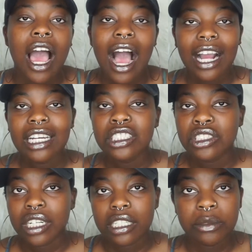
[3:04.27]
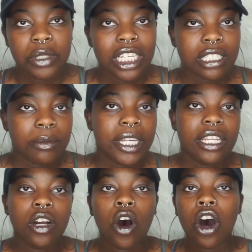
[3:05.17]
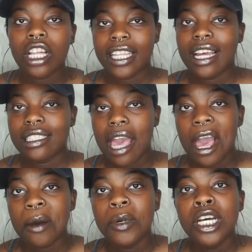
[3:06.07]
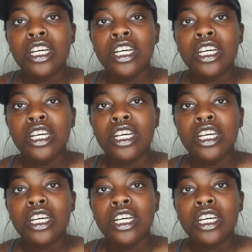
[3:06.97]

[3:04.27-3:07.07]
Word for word: I kind of just try to keep you guys updated on that tab.